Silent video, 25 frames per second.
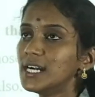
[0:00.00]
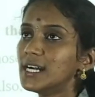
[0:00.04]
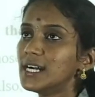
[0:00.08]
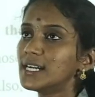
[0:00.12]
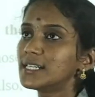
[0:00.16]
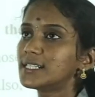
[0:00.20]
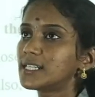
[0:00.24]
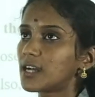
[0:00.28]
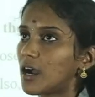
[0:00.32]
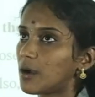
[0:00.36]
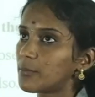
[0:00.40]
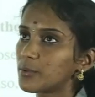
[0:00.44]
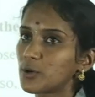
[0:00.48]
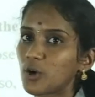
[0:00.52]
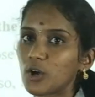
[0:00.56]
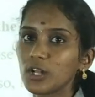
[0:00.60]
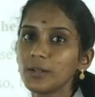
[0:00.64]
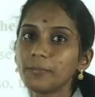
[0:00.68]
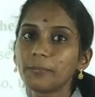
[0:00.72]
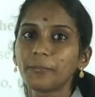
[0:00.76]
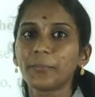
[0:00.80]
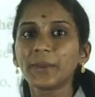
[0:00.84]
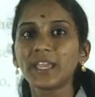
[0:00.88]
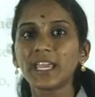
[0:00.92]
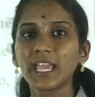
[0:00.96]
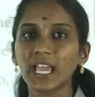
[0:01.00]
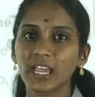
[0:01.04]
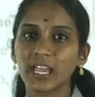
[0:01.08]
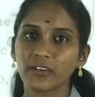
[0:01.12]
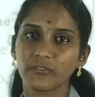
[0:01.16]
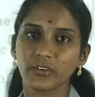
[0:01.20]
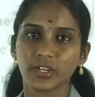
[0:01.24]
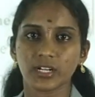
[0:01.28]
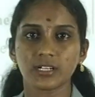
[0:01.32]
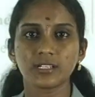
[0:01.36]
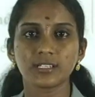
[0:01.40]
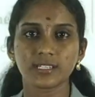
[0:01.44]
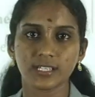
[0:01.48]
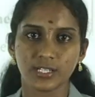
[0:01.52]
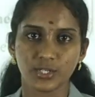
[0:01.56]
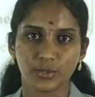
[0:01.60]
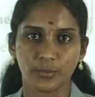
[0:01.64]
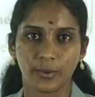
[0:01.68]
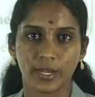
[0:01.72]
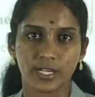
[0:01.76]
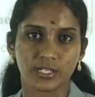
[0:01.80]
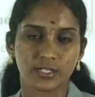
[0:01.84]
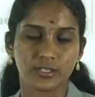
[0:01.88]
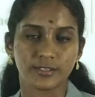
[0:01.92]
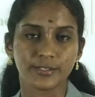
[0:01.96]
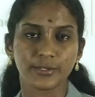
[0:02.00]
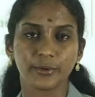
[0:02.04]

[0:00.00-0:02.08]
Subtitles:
term called behavioral situation.